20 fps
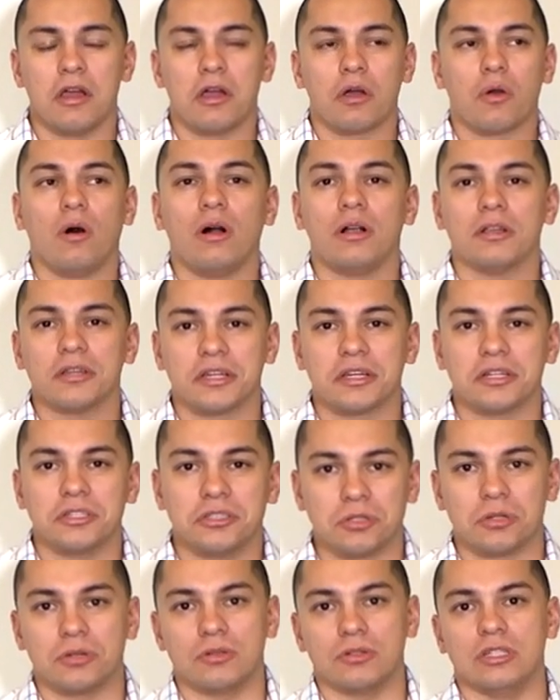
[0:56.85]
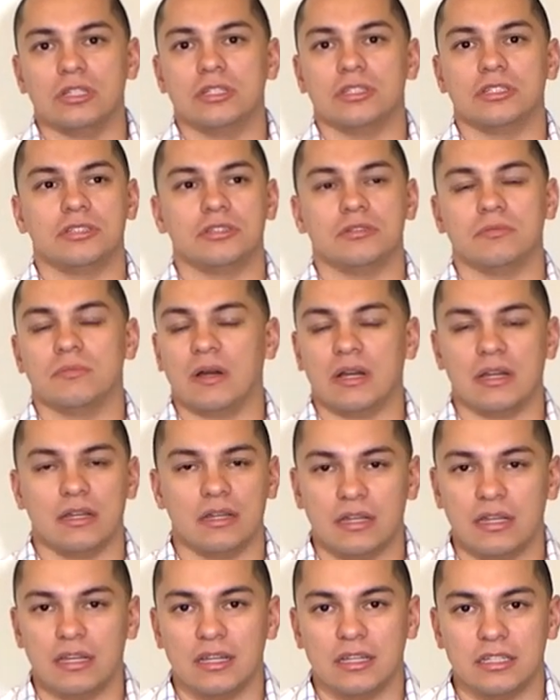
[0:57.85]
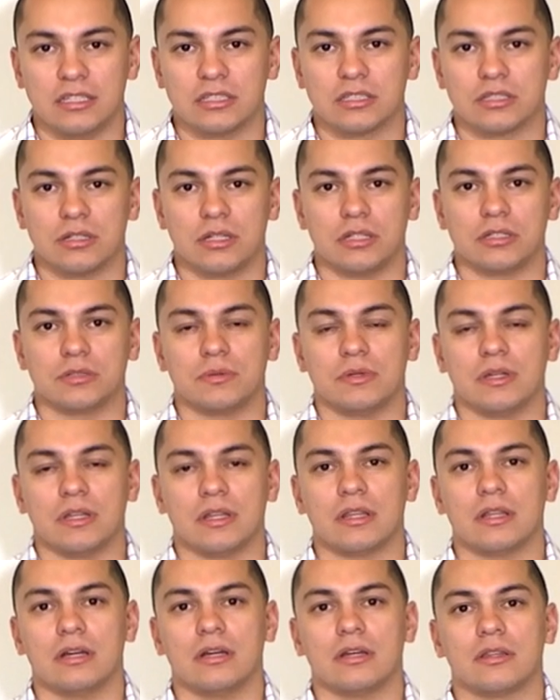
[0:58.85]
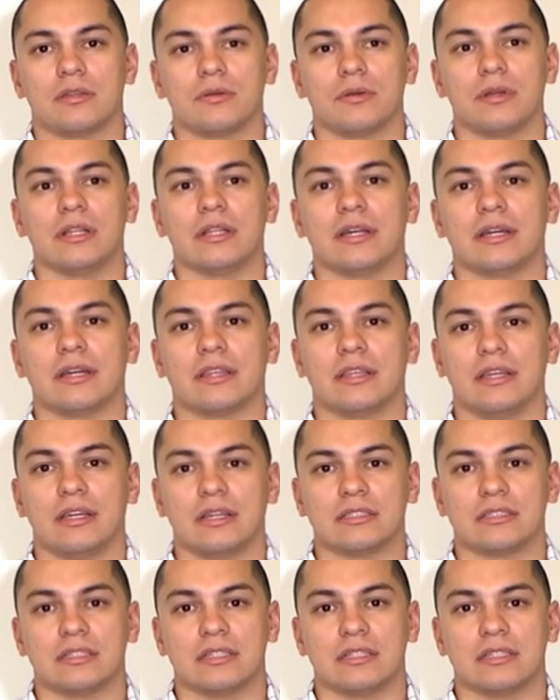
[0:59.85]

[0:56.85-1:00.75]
quality control issue by any stretch with uh, three leg things.